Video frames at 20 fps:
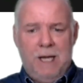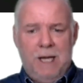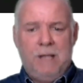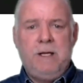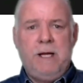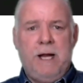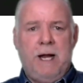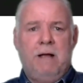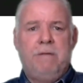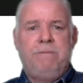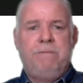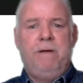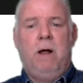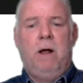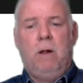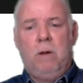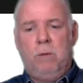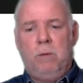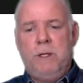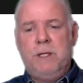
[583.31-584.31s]
in the
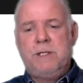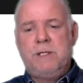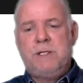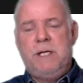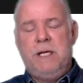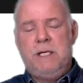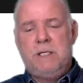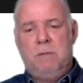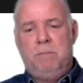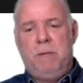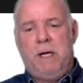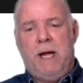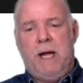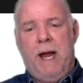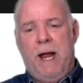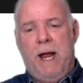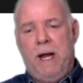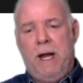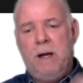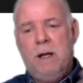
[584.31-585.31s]
NFL when the season
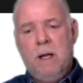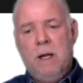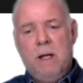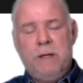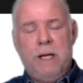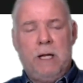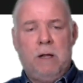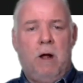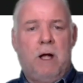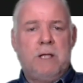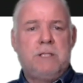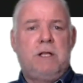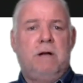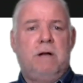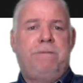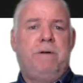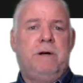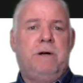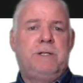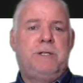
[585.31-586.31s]
began. They lost
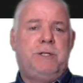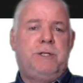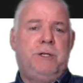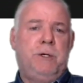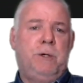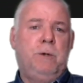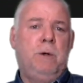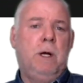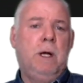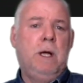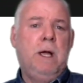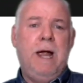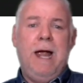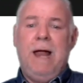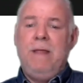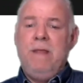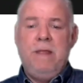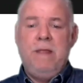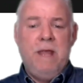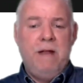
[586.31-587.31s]
their first 2,
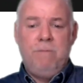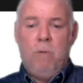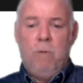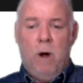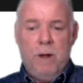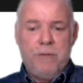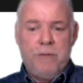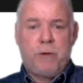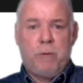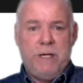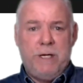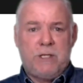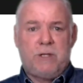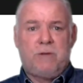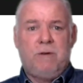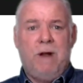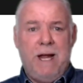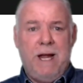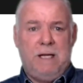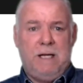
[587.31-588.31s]
and then they've won 3
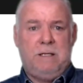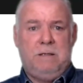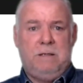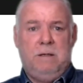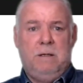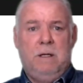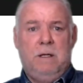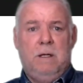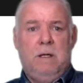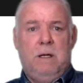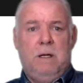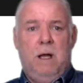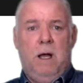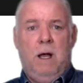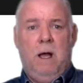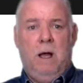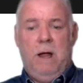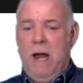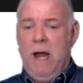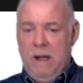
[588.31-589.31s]
straight.
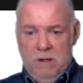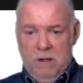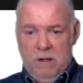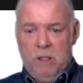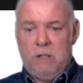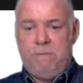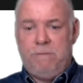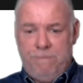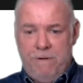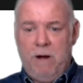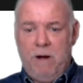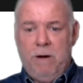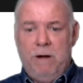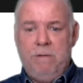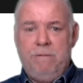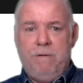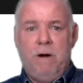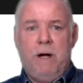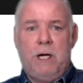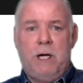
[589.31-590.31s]
and look
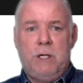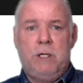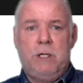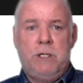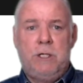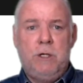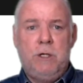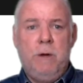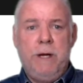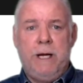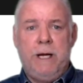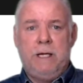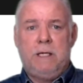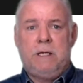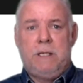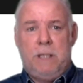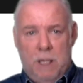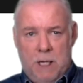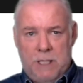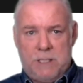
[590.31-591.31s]
very, very good doing it.
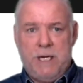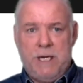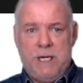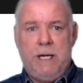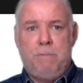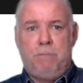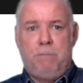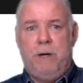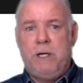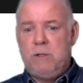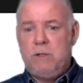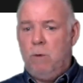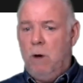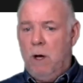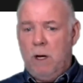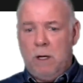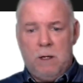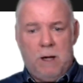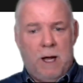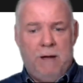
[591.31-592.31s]
Teddy
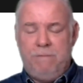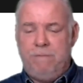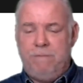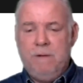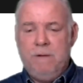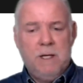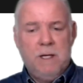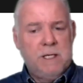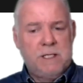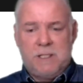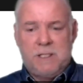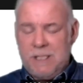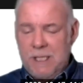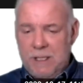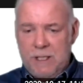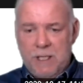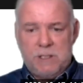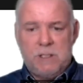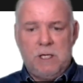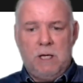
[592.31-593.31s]
Bridgewater, I've
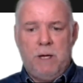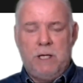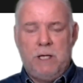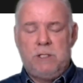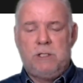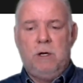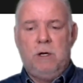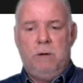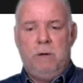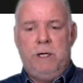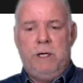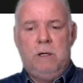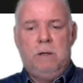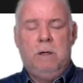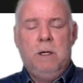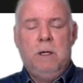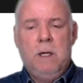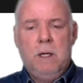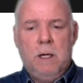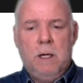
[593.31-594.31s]
said this on my show here